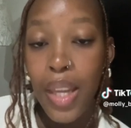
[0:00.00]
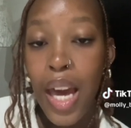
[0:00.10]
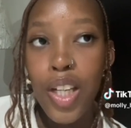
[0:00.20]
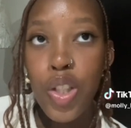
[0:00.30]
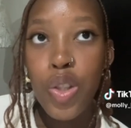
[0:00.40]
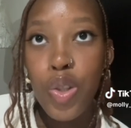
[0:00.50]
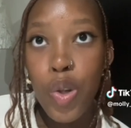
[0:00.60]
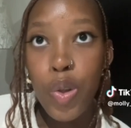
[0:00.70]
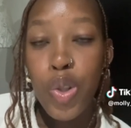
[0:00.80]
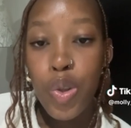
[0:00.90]
It just
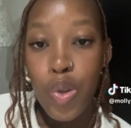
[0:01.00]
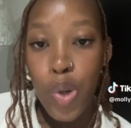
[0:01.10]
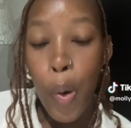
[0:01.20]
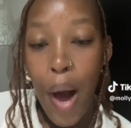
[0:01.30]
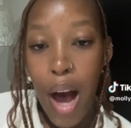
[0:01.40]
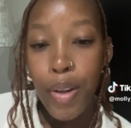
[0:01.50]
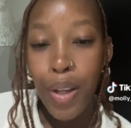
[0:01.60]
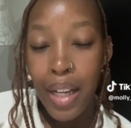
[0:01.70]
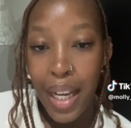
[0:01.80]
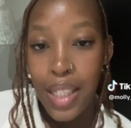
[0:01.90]
goes to show how
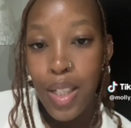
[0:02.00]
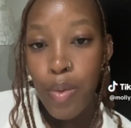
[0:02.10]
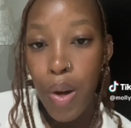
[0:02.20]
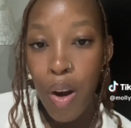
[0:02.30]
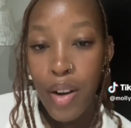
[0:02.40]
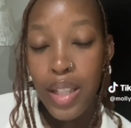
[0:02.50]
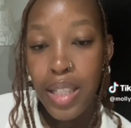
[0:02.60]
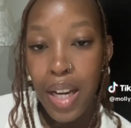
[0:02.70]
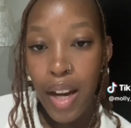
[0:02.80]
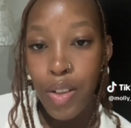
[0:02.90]
united we are as a
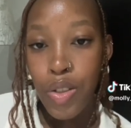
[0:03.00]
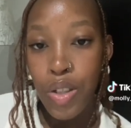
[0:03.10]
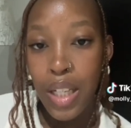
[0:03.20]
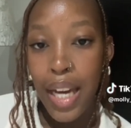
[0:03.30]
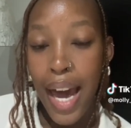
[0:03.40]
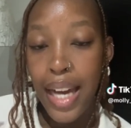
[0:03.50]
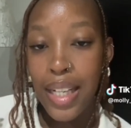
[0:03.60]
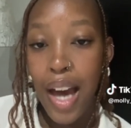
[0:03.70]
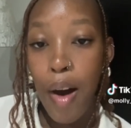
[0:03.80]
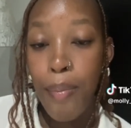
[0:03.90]
country and
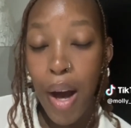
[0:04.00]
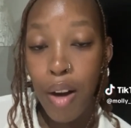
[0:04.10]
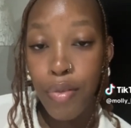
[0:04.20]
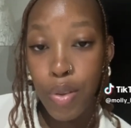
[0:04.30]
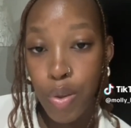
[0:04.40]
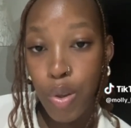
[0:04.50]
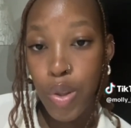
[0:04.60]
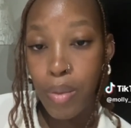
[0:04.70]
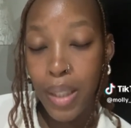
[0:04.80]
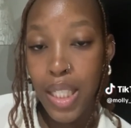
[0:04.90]
how powerful social
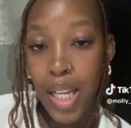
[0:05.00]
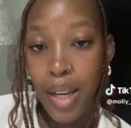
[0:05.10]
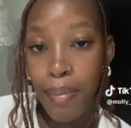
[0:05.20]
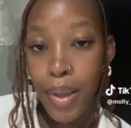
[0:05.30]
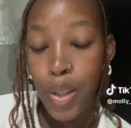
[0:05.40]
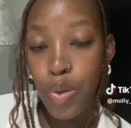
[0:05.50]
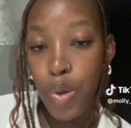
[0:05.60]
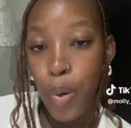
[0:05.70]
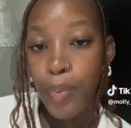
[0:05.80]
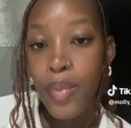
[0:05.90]
media can be.
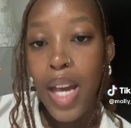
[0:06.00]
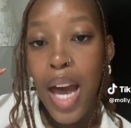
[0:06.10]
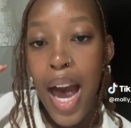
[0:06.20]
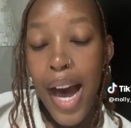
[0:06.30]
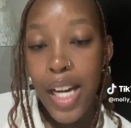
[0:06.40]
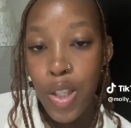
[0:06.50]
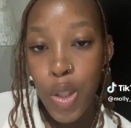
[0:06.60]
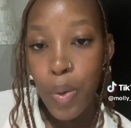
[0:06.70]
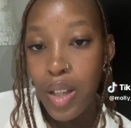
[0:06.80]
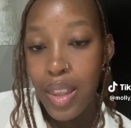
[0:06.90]
So I just
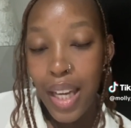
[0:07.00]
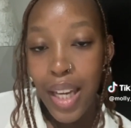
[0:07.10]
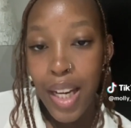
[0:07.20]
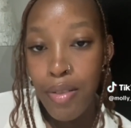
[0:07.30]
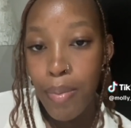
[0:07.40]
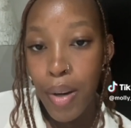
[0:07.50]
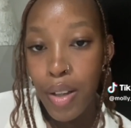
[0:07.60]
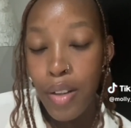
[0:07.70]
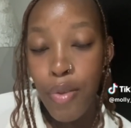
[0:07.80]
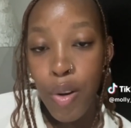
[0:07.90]
want to thank everybody
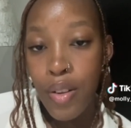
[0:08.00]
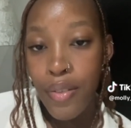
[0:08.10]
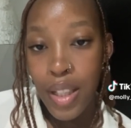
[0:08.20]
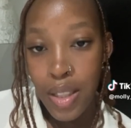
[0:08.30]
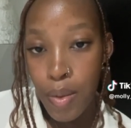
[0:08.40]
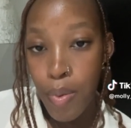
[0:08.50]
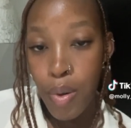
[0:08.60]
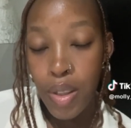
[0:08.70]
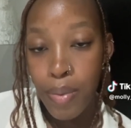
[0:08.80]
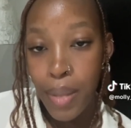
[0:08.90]
for all of the
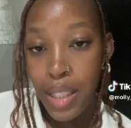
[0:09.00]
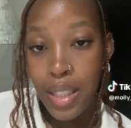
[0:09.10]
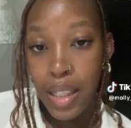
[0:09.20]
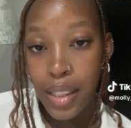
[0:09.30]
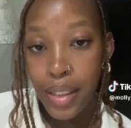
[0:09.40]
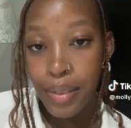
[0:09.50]
support, basically.